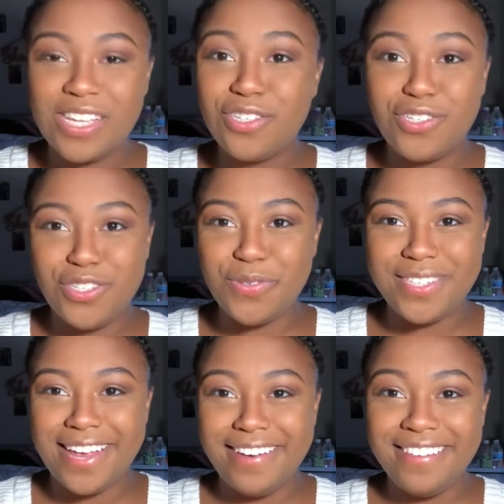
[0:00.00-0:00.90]

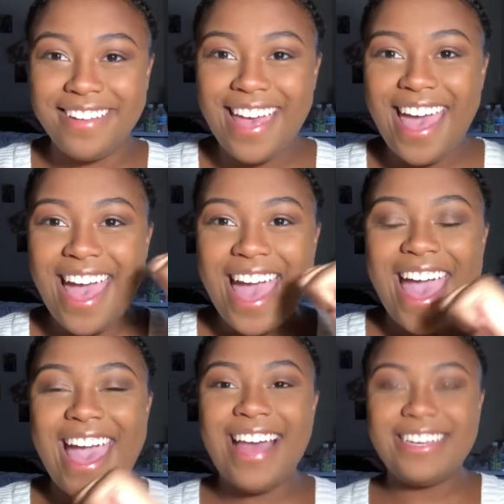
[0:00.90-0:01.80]
Susan,
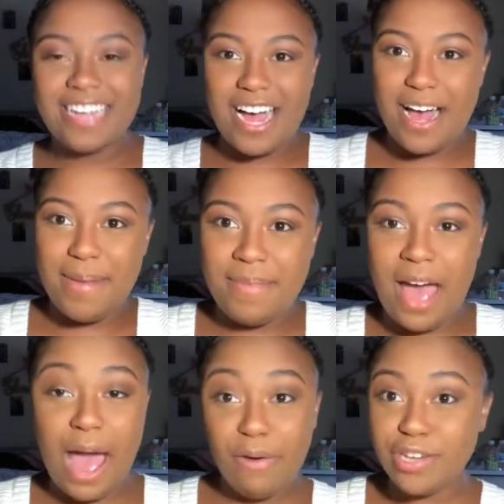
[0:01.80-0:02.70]
and
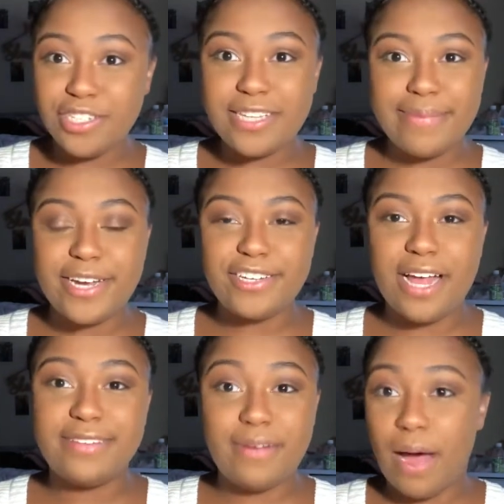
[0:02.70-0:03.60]
I watched your Snapchat,
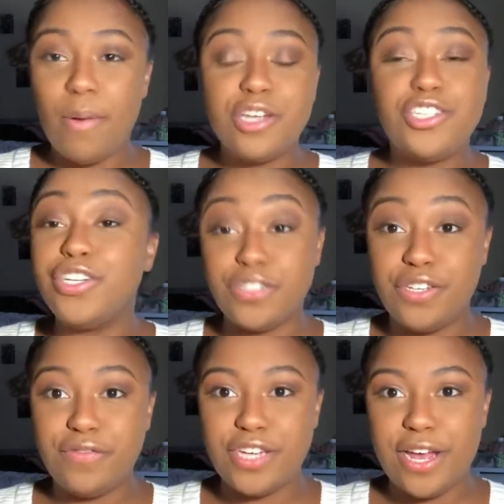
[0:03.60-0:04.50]
I watched your
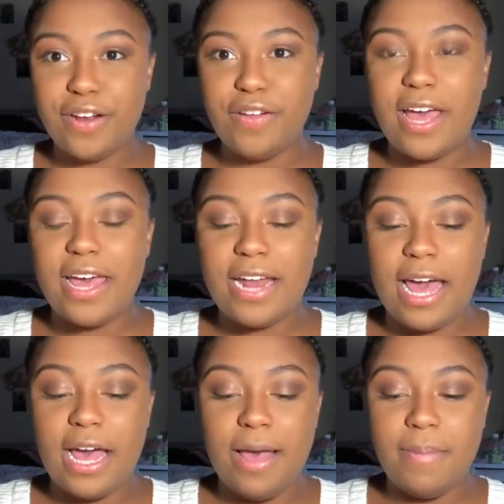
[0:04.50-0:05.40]
YouTube channel, and
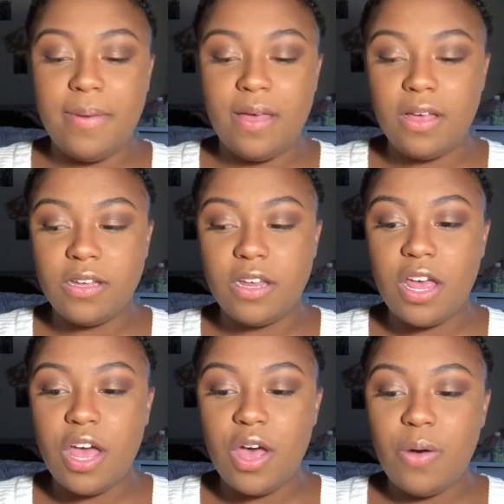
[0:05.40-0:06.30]
I
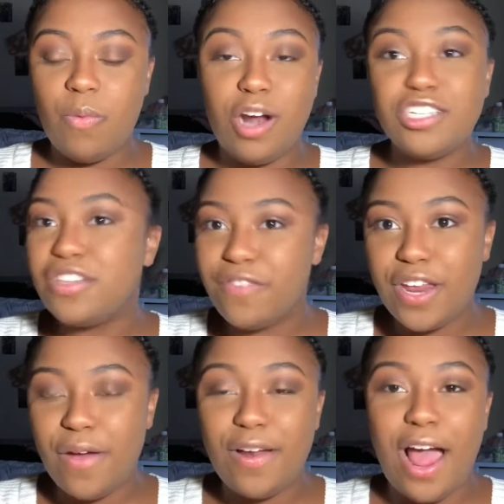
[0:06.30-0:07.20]
watched this
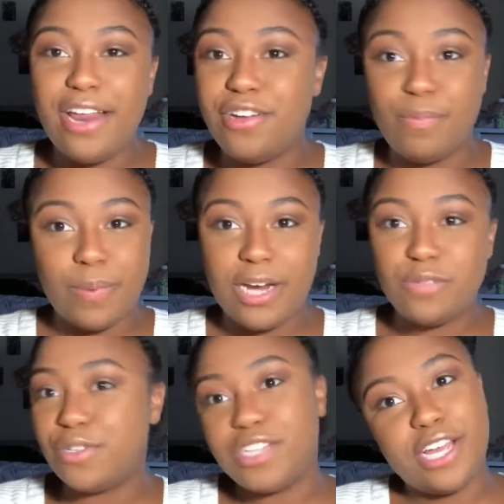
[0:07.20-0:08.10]
video, and I
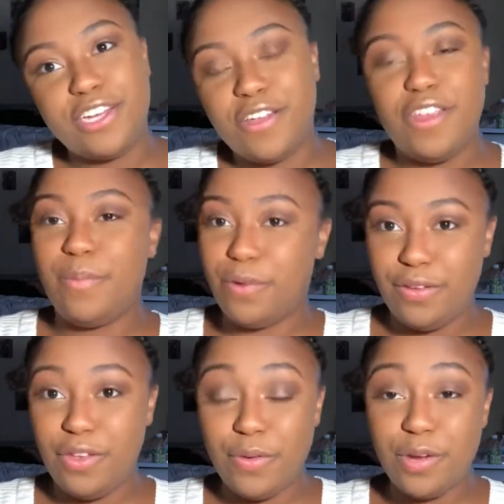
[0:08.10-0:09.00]
just wanted to let you know that
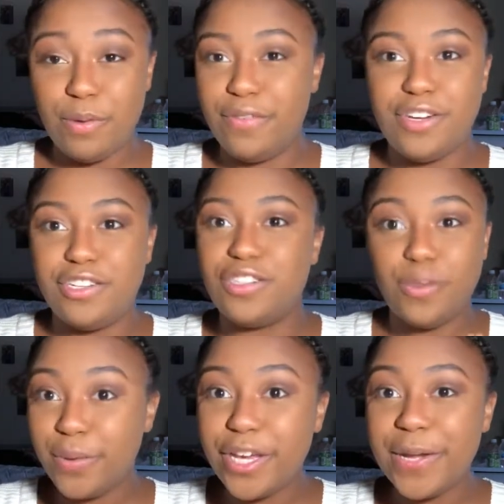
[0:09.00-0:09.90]
you and your boyfriend are just
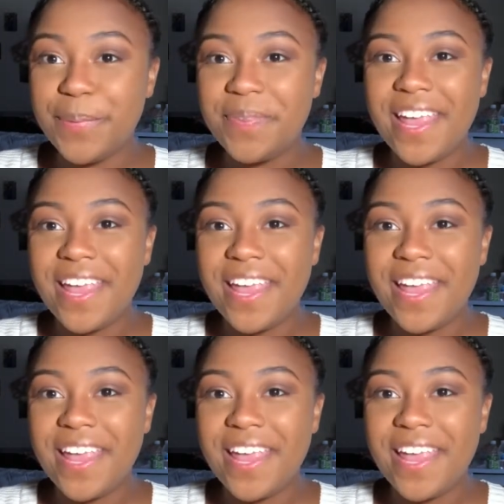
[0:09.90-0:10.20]
super cute.